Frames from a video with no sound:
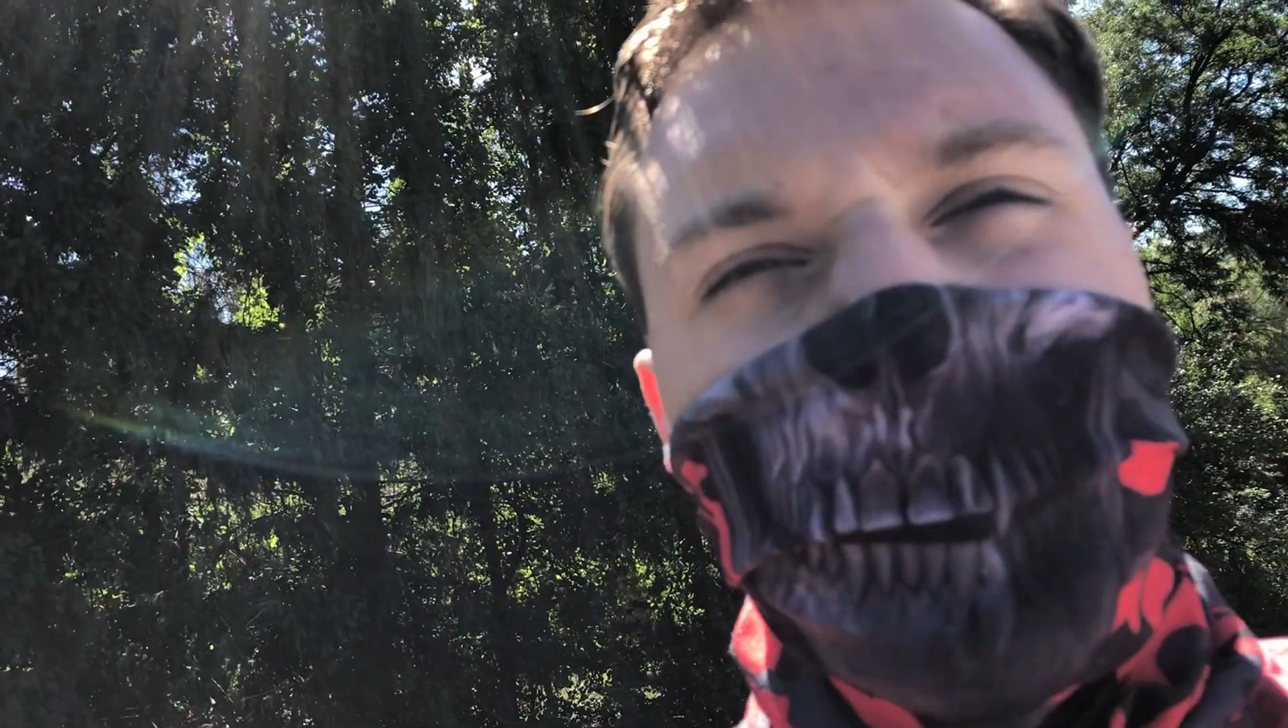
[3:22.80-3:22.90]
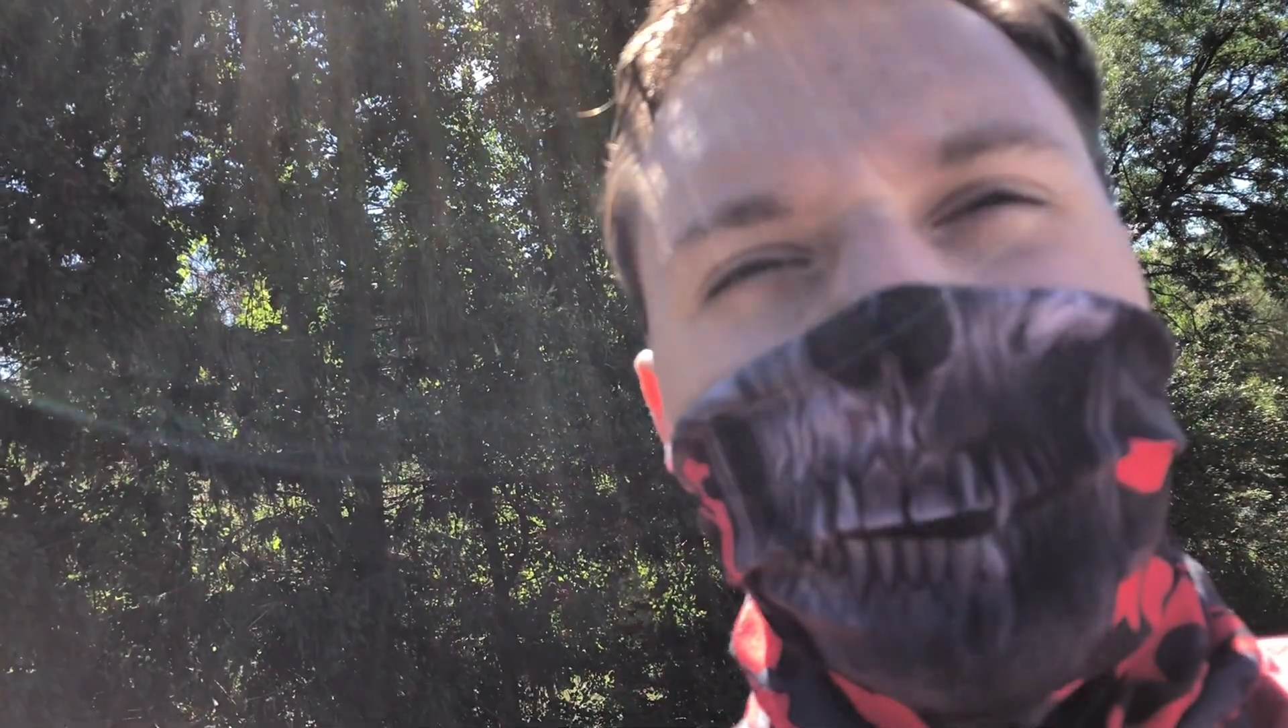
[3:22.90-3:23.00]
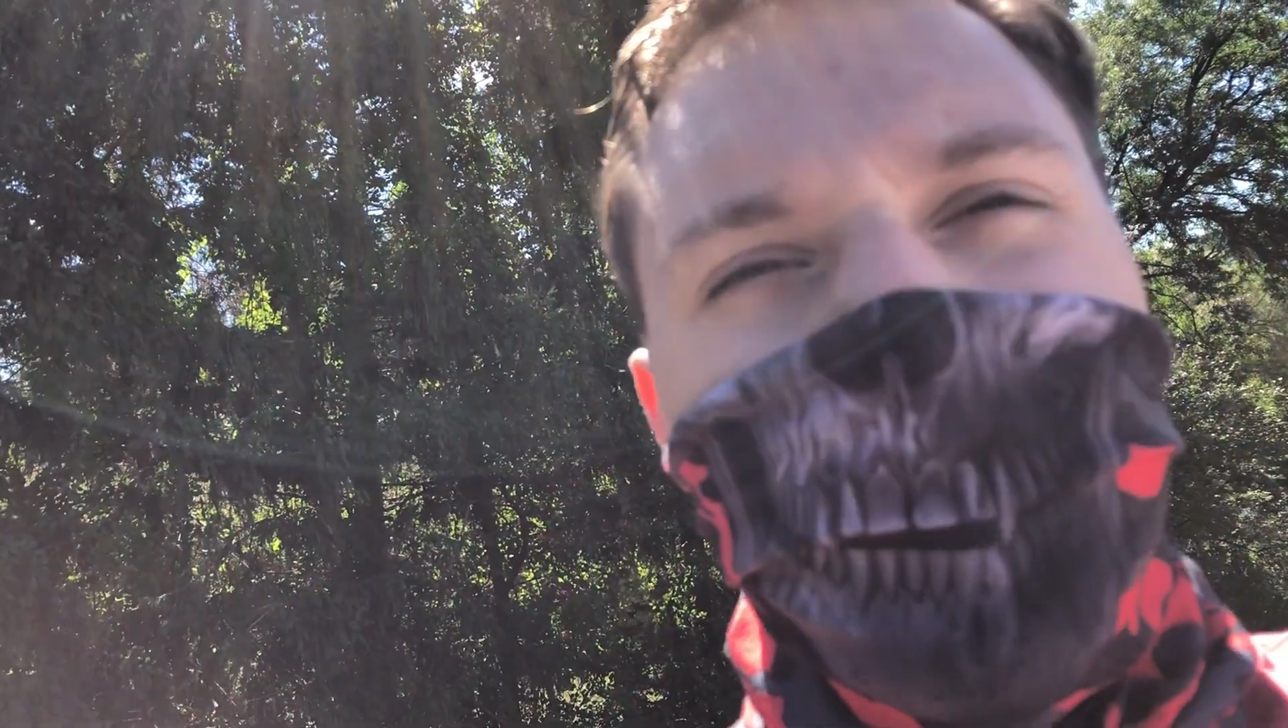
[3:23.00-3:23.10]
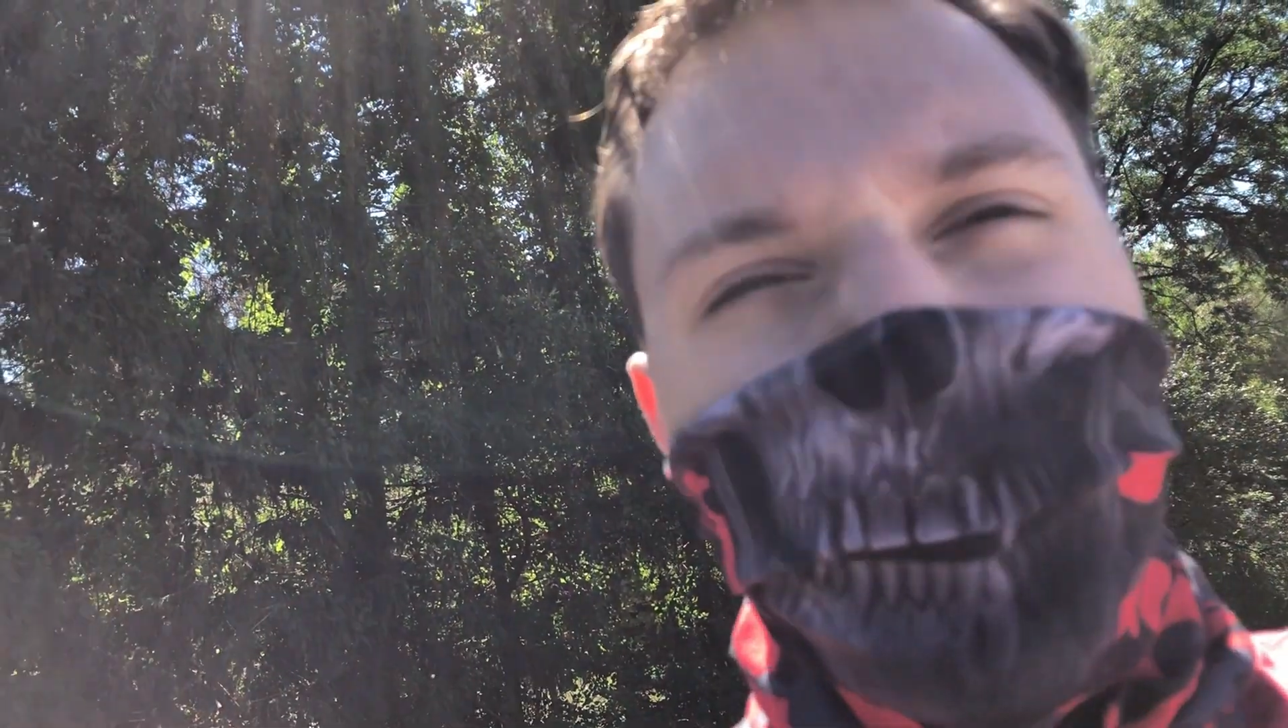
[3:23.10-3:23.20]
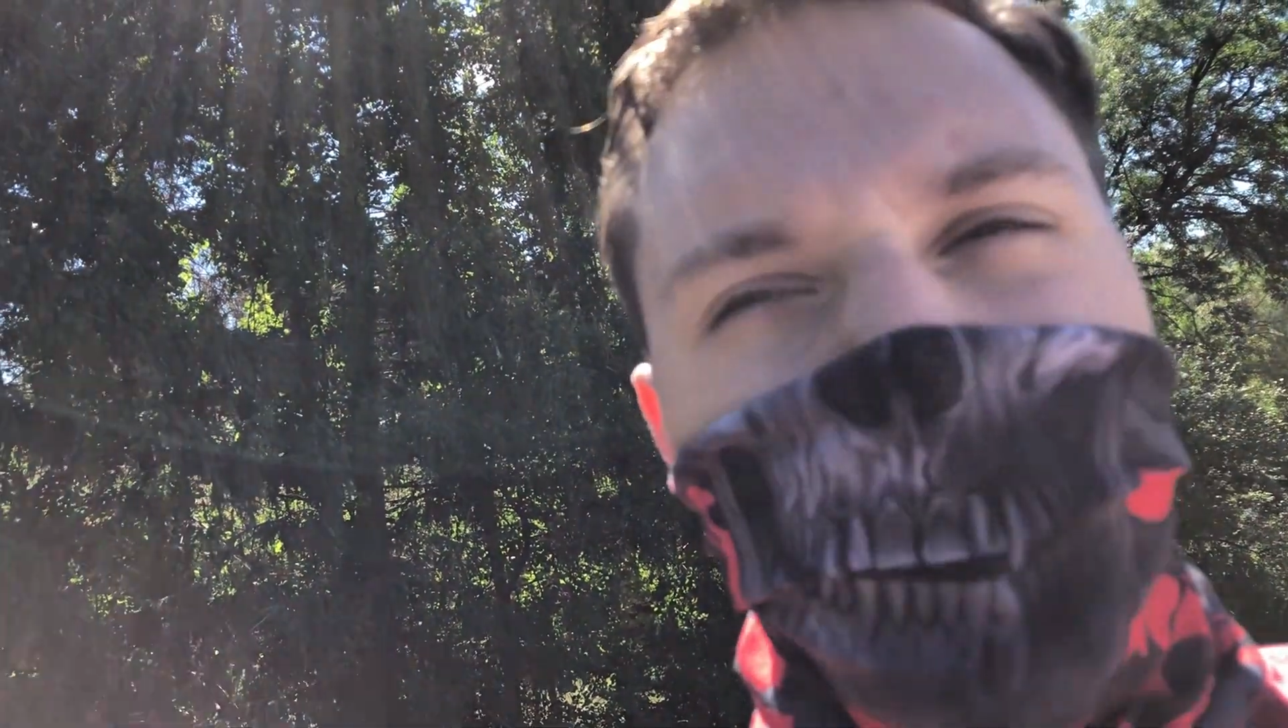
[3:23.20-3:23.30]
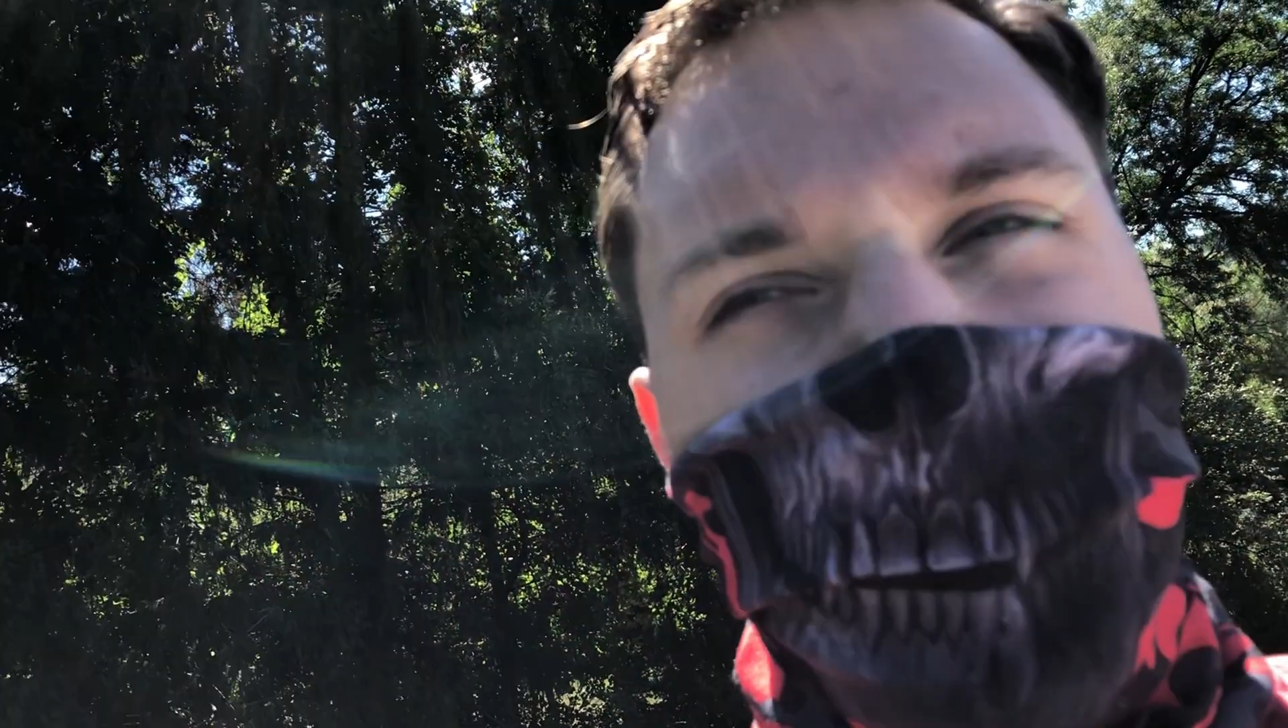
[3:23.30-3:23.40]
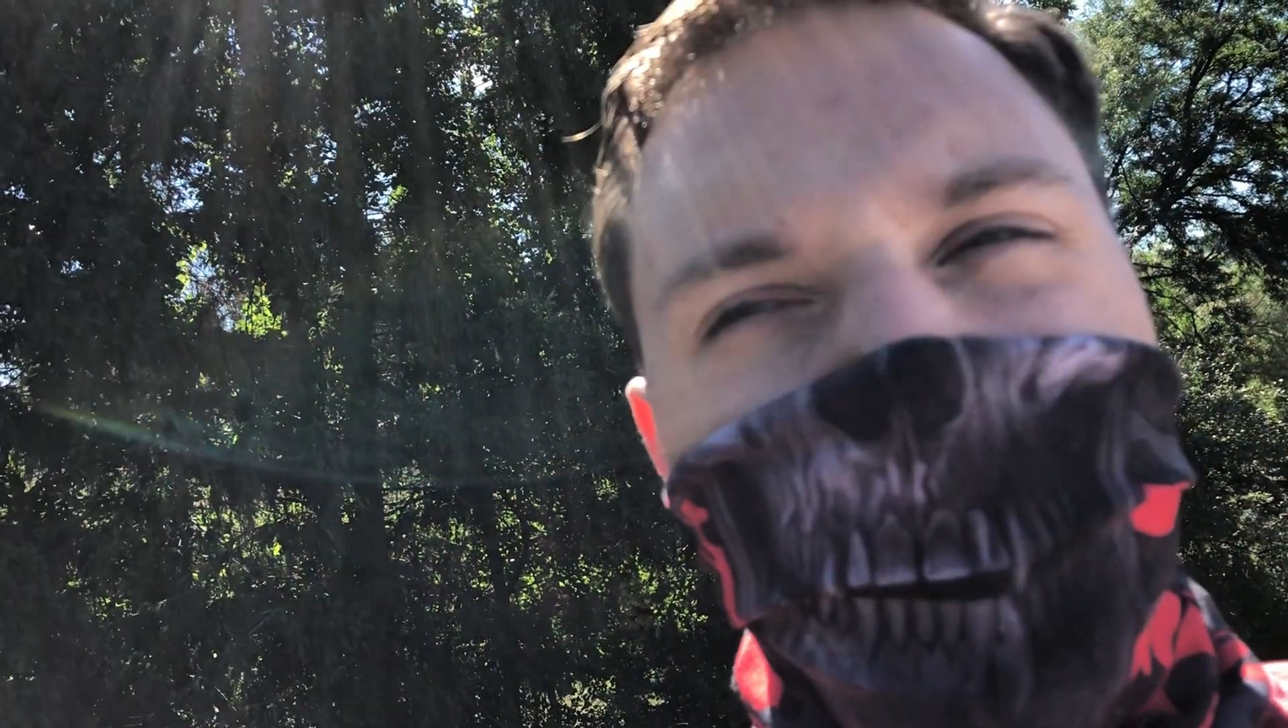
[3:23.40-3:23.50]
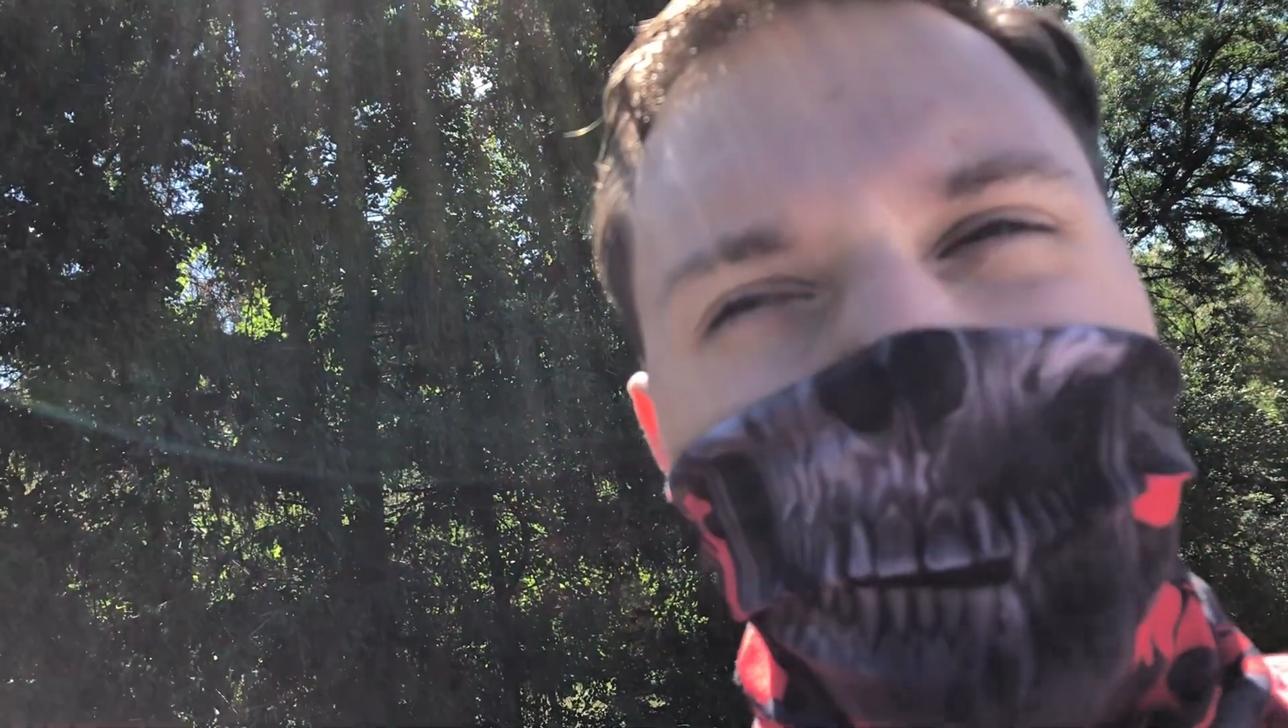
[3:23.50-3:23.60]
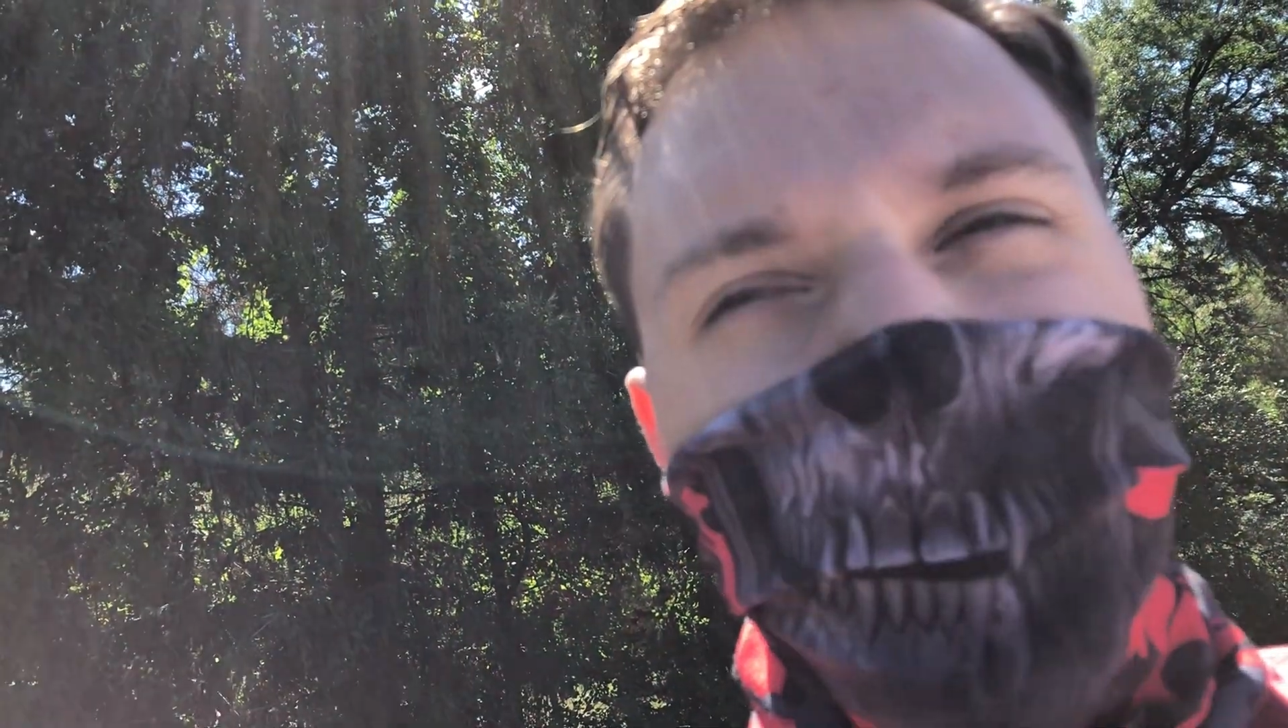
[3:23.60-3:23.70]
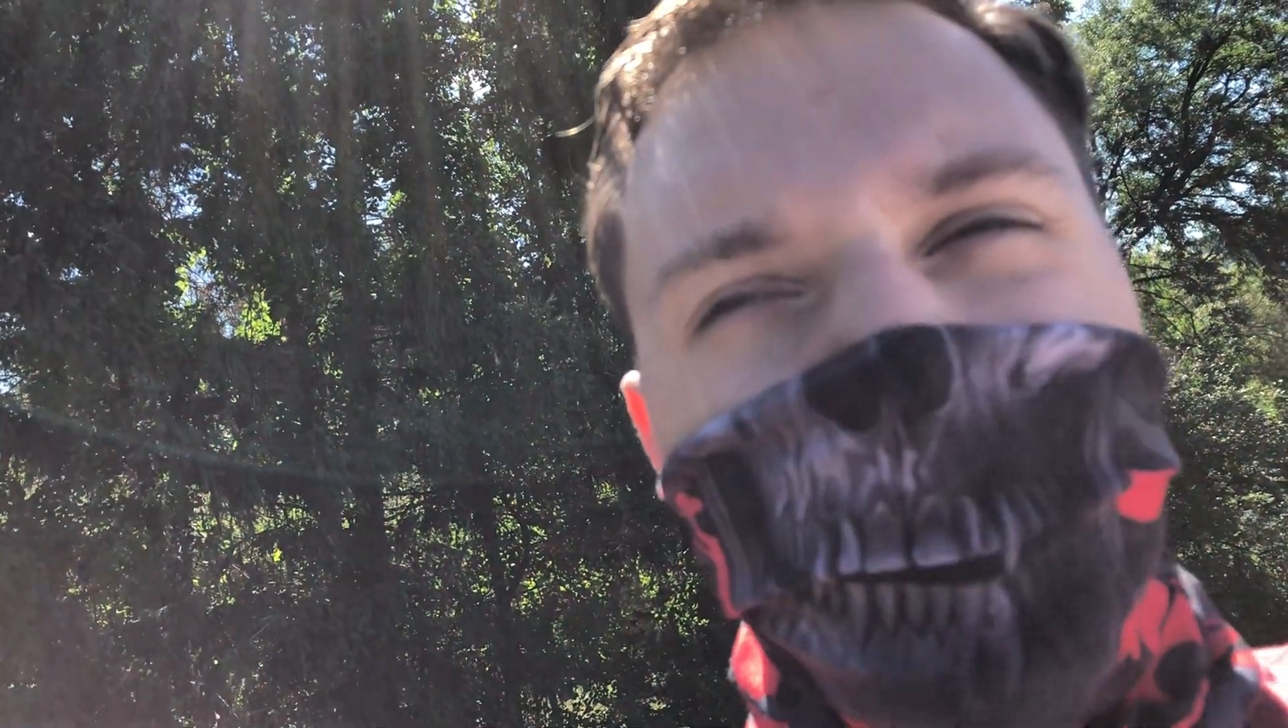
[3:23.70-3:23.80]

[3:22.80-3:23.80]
either Ithaca